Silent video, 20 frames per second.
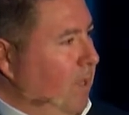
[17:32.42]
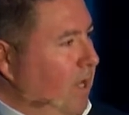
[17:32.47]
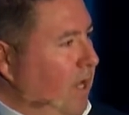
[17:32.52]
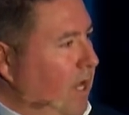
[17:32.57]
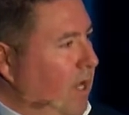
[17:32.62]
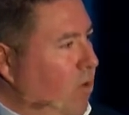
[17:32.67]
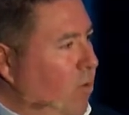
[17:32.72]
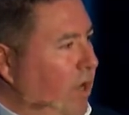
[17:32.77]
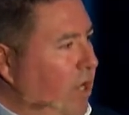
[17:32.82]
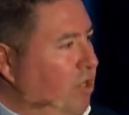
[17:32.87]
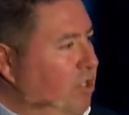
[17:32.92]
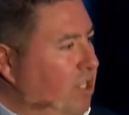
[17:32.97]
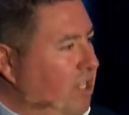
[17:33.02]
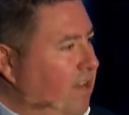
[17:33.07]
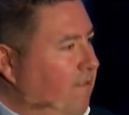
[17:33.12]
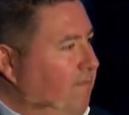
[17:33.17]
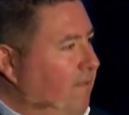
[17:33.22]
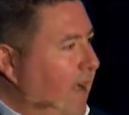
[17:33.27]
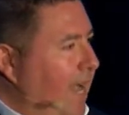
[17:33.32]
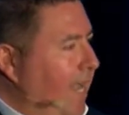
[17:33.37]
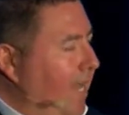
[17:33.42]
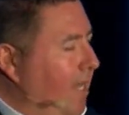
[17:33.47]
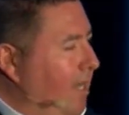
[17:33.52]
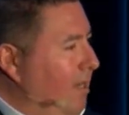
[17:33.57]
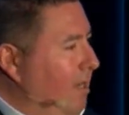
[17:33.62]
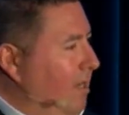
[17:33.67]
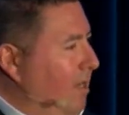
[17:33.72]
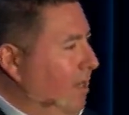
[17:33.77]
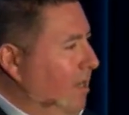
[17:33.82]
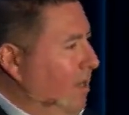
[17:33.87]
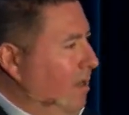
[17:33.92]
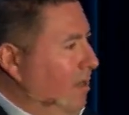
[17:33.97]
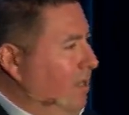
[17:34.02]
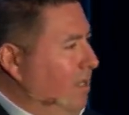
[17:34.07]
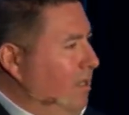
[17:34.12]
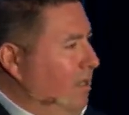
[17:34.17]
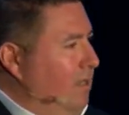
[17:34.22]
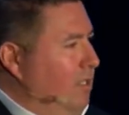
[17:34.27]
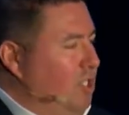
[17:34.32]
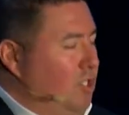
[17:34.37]
We used to define
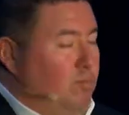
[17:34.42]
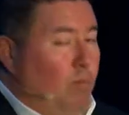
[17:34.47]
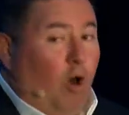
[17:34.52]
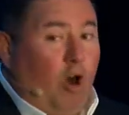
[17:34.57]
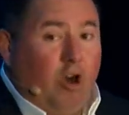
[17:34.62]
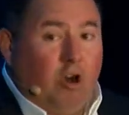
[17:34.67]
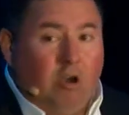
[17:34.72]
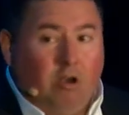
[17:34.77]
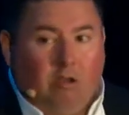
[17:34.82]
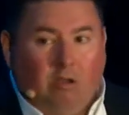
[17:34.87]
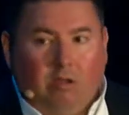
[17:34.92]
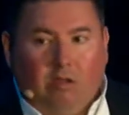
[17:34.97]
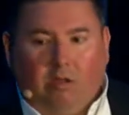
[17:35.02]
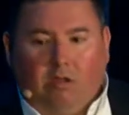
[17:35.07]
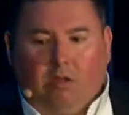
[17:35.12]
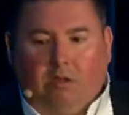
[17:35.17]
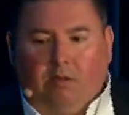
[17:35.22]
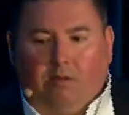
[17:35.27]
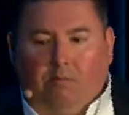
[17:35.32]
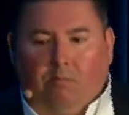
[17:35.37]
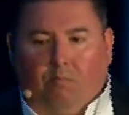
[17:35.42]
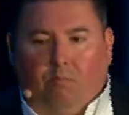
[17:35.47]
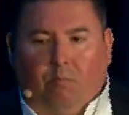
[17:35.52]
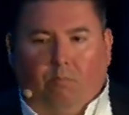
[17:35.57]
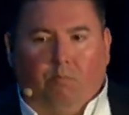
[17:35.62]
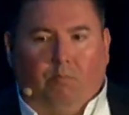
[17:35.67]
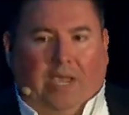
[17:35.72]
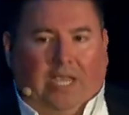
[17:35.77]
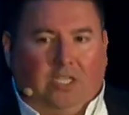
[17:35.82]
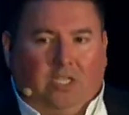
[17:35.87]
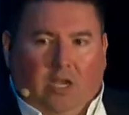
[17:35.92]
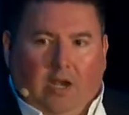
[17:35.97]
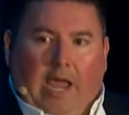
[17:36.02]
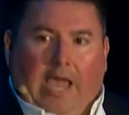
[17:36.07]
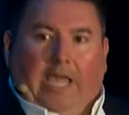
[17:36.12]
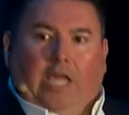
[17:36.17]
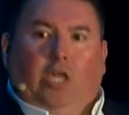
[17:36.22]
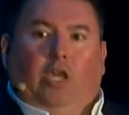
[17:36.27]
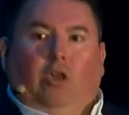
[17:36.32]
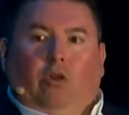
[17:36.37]
smart based on
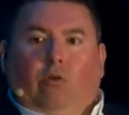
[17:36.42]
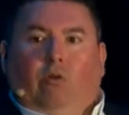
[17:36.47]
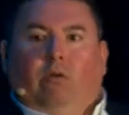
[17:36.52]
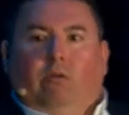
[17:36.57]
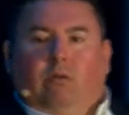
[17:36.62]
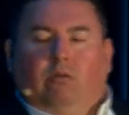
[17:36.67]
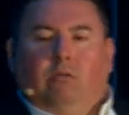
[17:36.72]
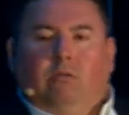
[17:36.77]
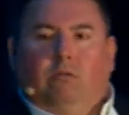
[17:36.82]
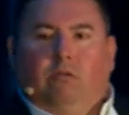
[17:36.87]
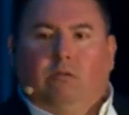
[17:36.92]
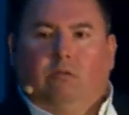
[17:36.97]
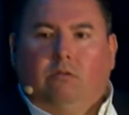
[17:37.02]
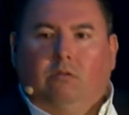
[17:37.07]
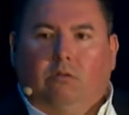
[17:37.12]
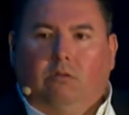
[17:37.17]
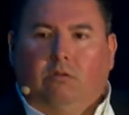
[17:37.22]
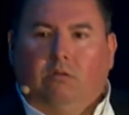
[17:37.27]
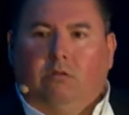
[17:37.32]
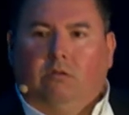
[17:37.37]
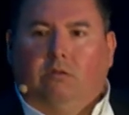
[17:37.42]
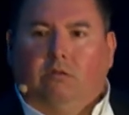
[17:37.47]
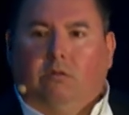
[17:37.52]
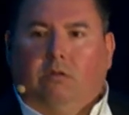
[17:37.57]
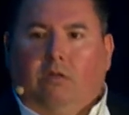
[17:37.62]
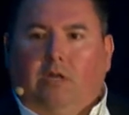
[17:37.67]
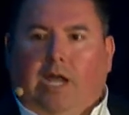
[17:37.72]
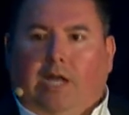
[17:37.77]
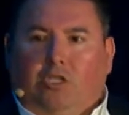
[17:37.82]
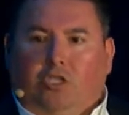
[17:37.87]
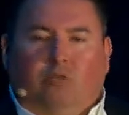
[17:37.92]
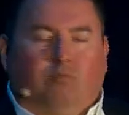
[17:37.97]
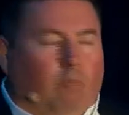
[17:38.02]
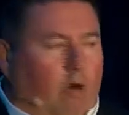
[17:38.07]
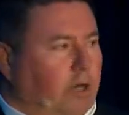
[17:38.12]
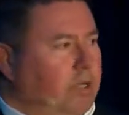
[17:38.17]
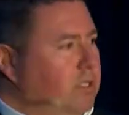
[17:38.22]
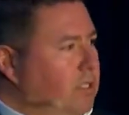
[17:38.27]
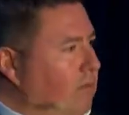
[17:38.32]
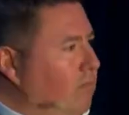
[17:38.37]
IQ, how
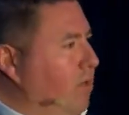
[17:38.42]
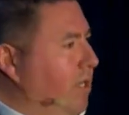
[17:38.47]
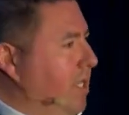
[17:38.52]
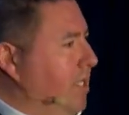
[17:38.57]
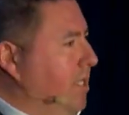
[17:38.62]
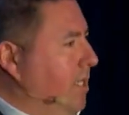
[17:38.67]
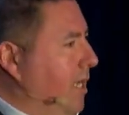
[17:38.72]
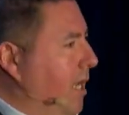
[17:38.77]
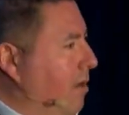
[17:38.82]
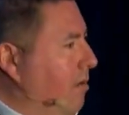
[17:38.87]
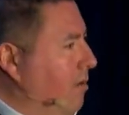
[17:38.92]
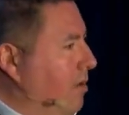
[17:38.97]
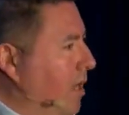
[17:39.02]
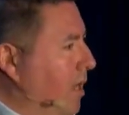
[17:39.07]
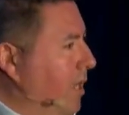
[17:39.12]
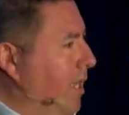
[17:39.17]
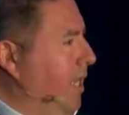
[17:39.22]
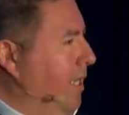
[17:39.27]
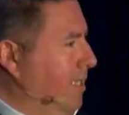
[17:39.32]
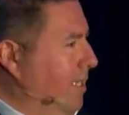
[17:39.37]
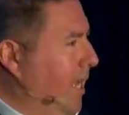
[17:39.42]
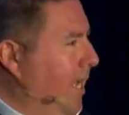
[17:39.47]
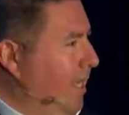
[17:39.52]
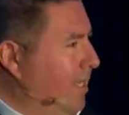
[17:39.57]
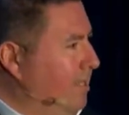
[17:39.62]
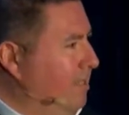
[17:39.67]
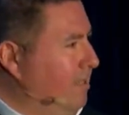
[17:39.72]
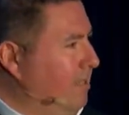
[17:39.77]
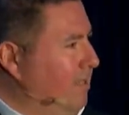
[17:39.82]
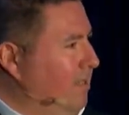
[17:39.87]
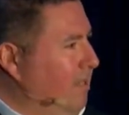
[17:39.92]
smart someone is and how they can test.